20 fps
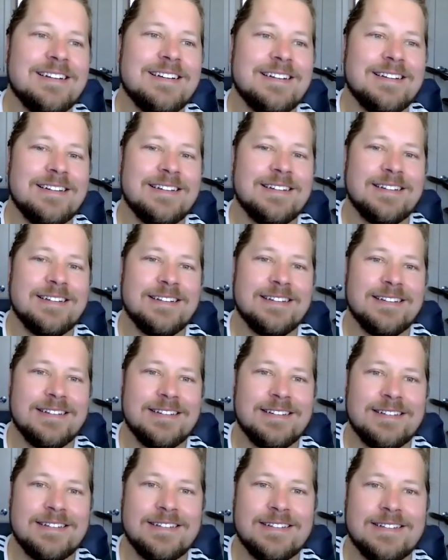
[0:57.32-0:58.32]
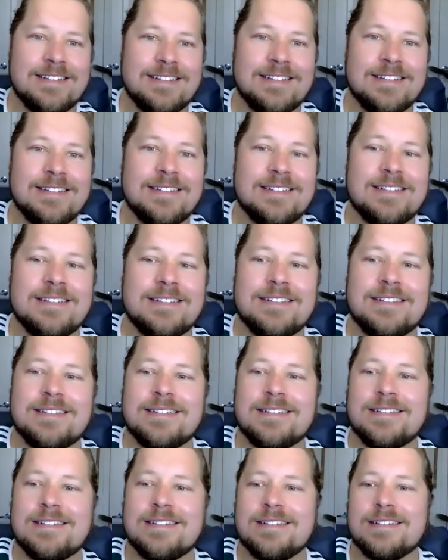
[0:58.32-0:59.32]

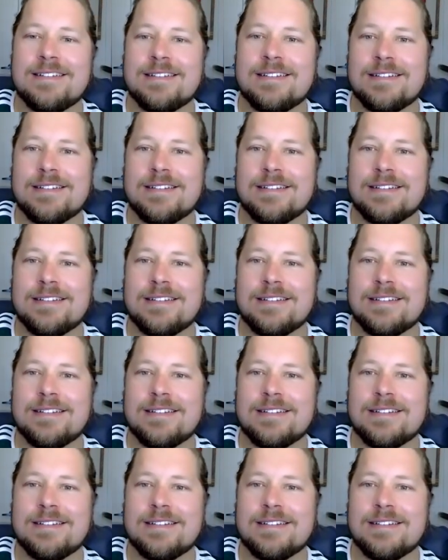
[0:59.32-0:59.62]
(not speaking)